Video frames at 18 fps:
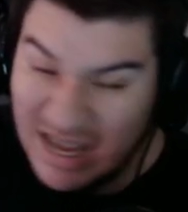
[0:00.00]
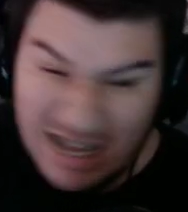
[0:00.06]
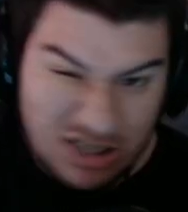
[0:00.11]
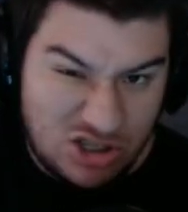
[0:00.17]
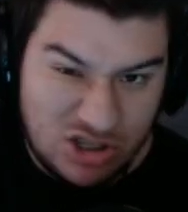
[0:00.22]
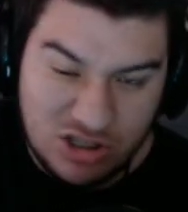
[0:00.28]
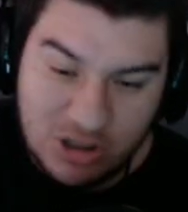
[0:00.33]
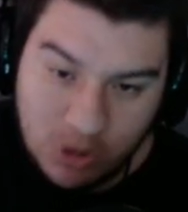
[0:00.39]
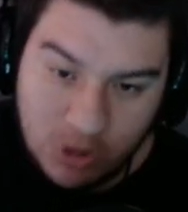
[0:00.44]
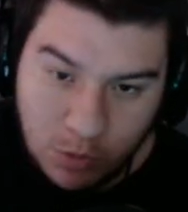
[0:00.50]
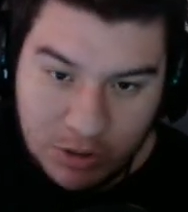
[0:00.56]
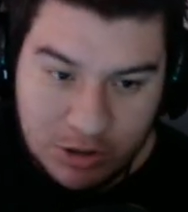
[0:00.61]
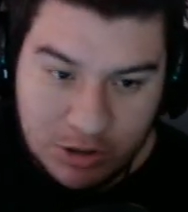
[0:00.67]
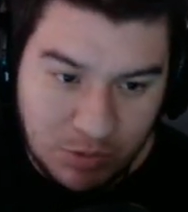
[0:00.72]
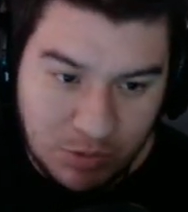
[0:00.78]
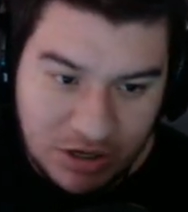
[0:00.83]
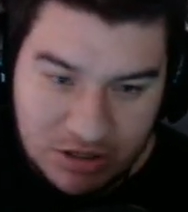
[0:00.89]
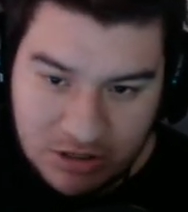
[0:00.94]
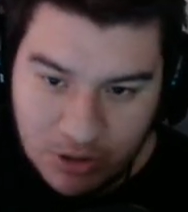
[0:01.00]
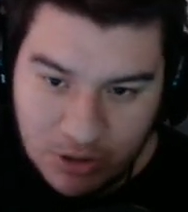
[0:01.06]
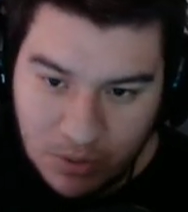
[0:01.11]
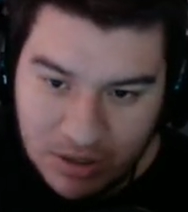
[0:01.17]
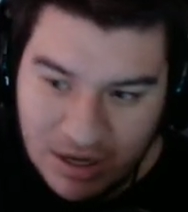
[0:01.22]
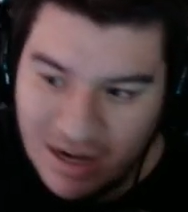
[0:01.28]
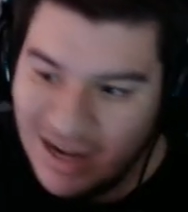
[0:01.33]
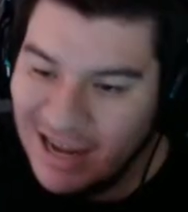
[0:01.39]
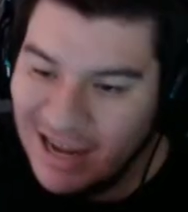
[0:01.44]
It's just the quickest way to do
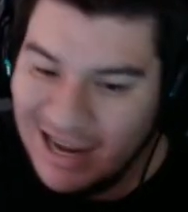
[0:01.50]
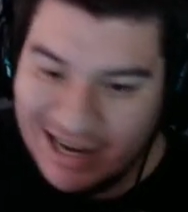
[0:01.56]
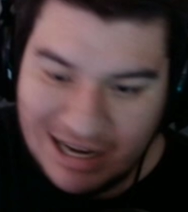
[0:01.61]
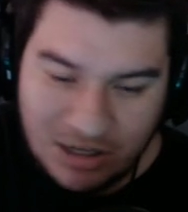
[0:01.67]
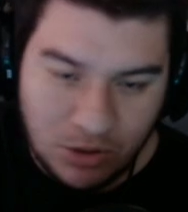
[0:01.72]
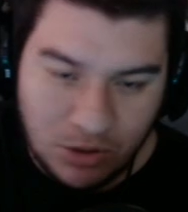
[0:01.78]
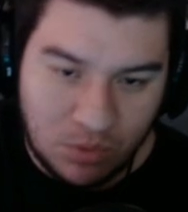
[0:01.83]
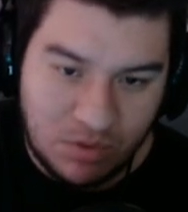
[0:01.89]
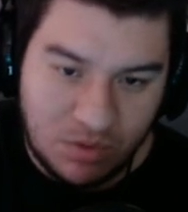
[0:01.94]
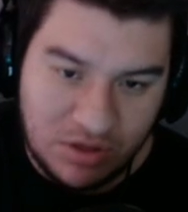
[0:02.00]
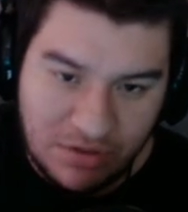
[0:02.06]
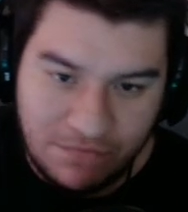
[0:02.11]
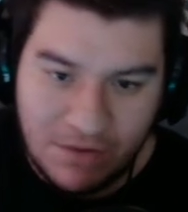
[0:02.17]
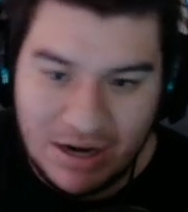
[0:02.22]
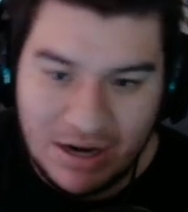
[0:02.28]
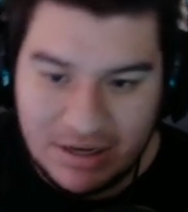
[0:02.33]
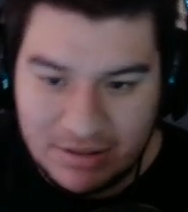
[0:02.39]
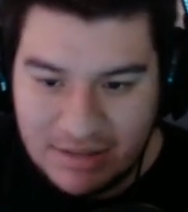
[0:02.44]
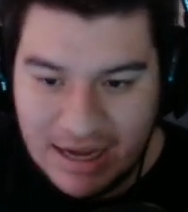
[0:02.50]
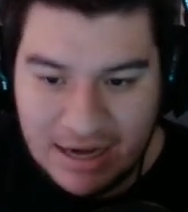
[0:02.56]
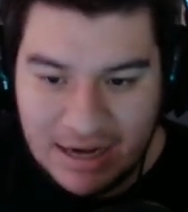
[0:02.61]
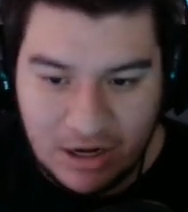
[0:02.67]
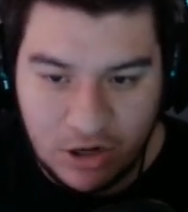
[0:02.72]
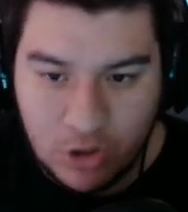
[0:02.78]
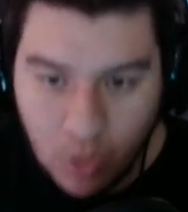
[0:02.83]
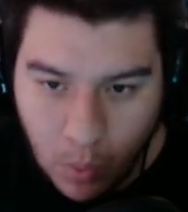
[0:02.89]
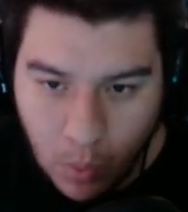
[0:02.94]
it, and I don't really find it that
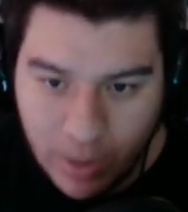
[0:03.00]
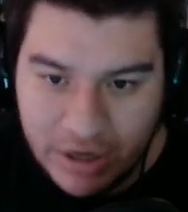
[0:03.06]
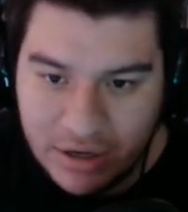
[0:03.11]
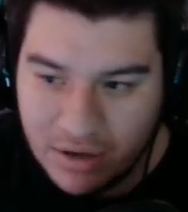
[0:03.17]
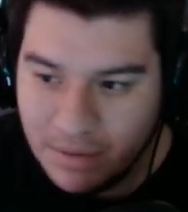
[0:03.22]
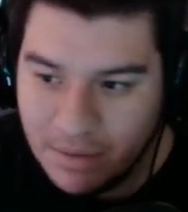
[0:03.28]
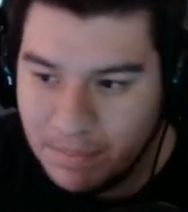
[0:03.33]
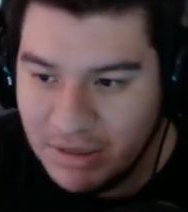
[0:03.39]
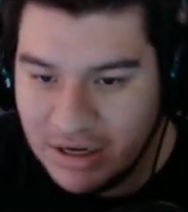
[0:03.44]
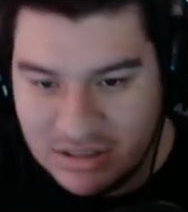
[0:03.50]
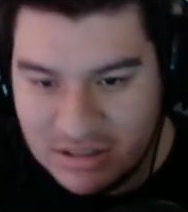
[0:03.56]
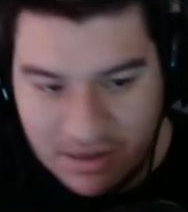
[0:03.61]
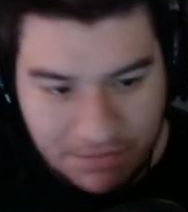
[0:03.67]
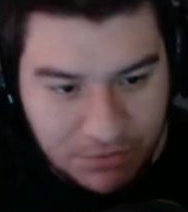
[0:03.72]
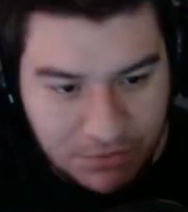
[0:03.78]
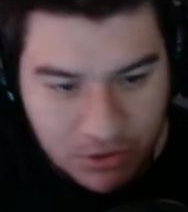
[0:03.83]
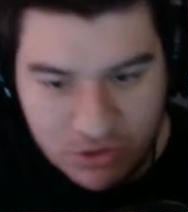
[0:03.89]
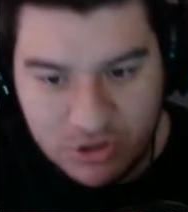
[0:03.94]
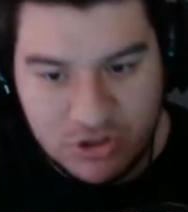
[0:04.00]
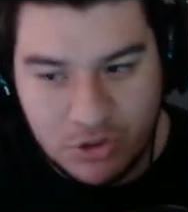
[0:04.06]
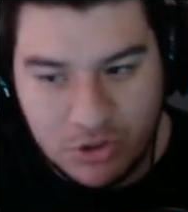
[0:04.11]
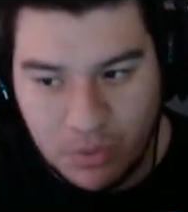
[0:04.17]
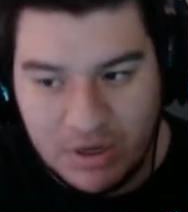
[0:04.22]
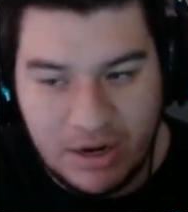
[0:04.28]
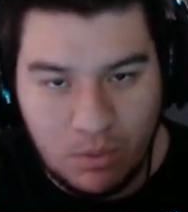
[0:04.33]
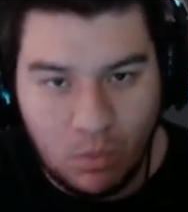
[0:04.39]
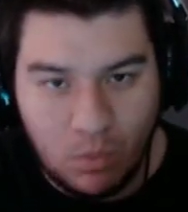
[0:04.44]
annoying, because if you're just
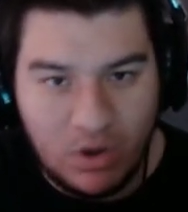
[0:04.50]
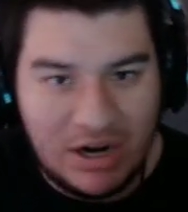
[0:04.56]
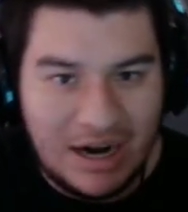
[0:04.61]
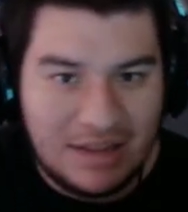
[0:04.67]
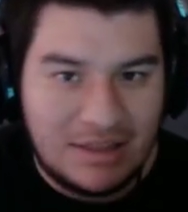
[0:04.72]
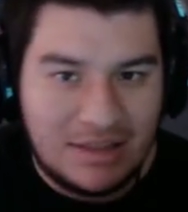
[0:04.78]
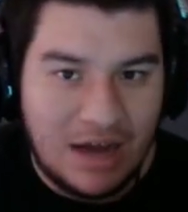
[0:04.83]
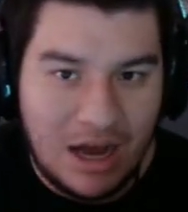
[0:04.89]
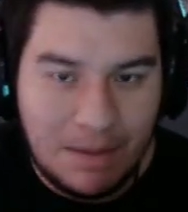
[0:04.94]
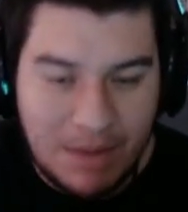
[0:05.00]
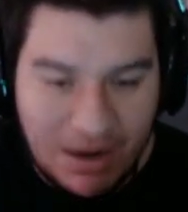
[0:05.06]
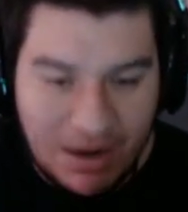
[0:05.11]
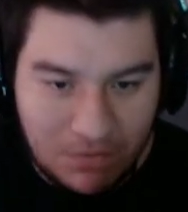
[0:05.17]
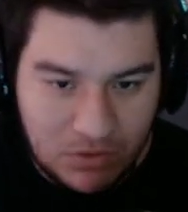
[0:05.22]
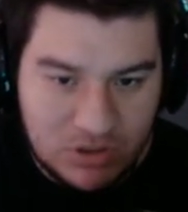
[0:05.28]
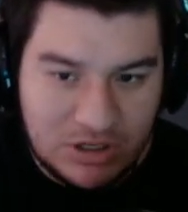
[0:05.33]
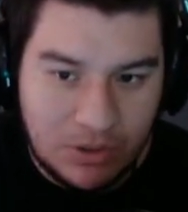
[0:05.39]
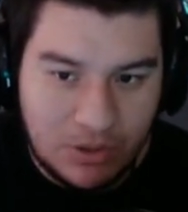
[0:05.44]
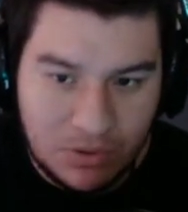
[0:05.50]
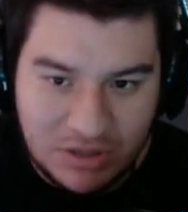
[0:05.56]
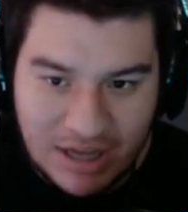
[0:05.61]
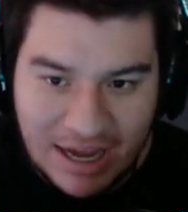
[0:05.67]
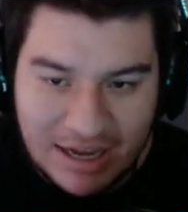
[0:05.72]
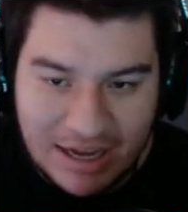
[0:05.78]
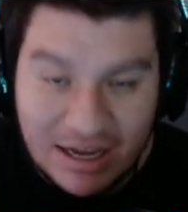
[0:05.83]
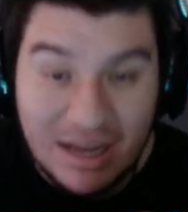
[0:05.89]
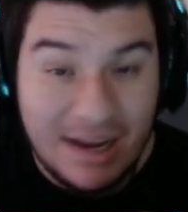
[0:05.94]
doing it one at a time every single
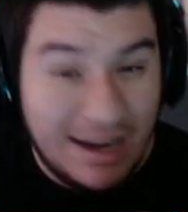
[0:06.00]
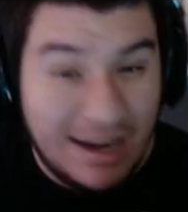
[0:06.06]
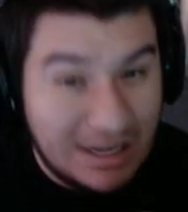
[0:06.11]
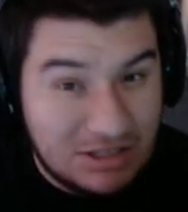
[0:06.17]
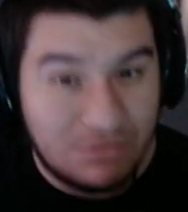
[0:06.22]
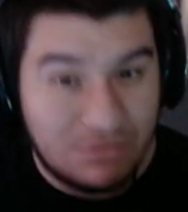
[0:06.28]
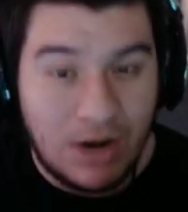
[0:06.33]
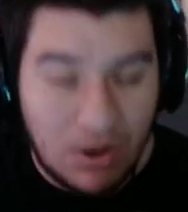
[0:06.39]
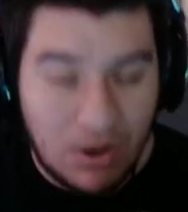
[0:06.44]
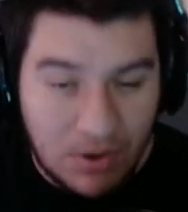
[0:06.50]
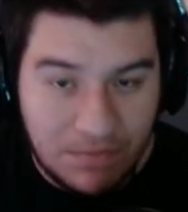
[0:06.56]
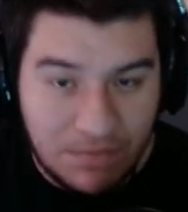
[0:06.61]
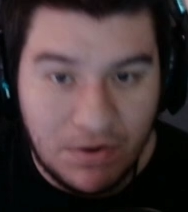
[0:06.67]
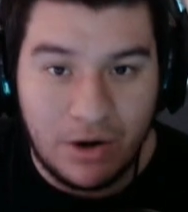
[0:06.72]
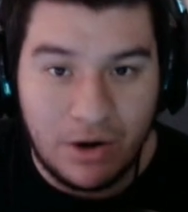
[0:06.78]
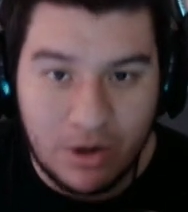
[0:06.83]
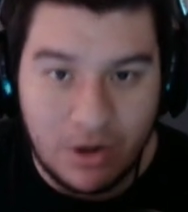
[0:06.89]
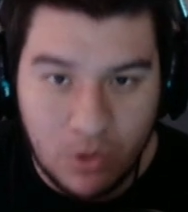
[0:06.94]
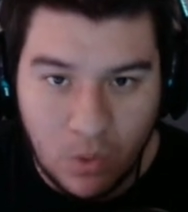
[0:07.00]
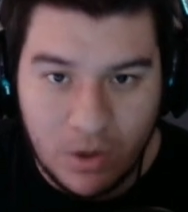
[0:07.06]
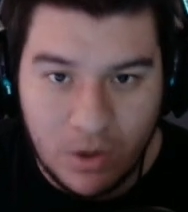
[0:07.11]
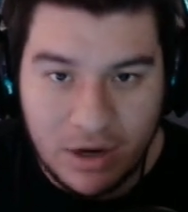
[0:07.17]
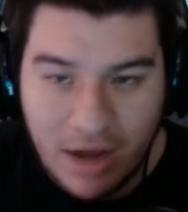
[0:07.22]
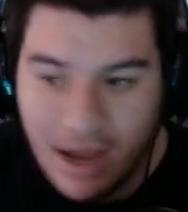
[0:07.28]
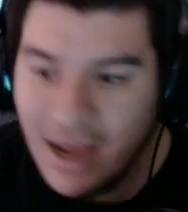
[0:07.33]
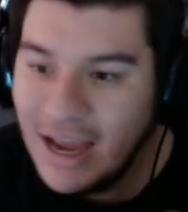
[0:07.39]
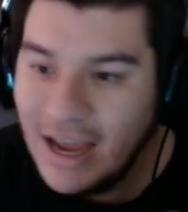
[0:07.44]
day, it's very, very
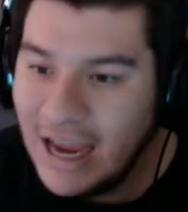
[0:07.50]
annoying.